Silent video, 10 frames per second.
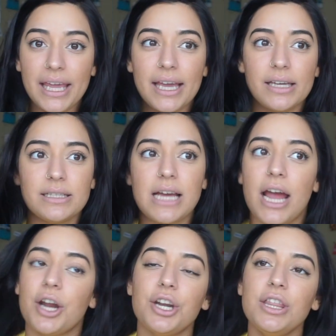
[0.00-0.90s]
and I
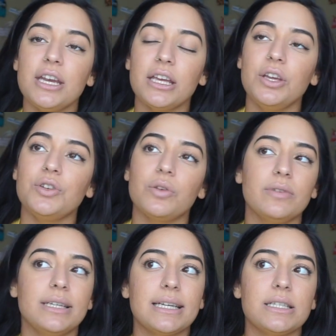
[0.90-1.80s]
heard in the NICU you don't
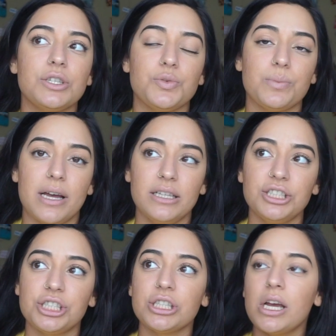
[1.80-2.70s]
really get to do
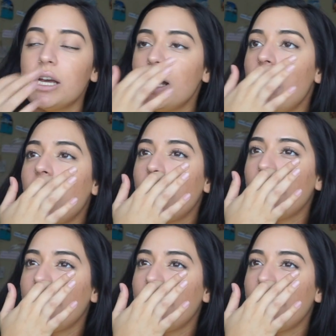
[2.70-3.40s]
much, but